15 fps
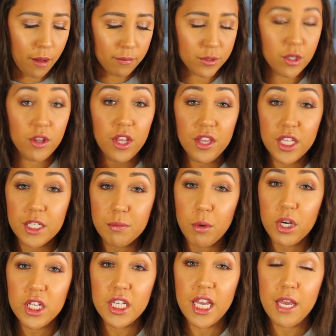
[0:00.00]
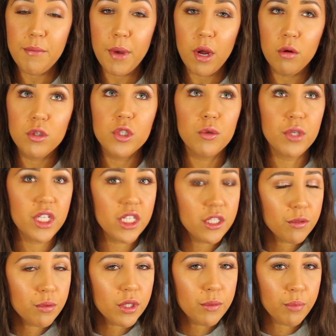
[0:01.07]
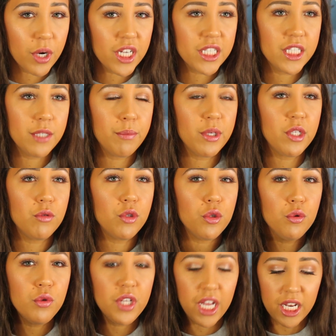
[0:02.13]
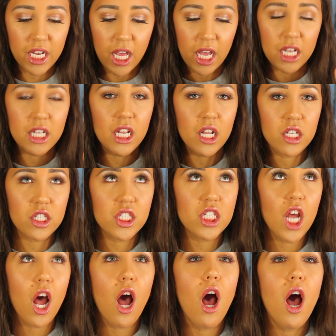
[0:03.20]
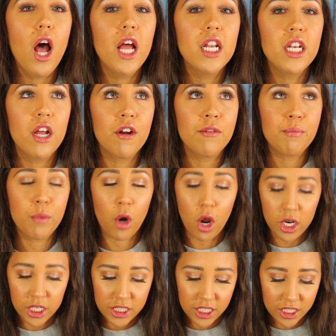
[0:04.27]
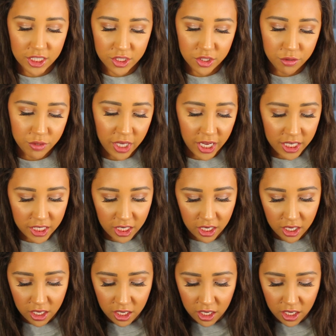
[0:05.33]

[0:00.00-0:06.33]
so then this product came out, so it is really pricey, but you do get a ton of product in this. You get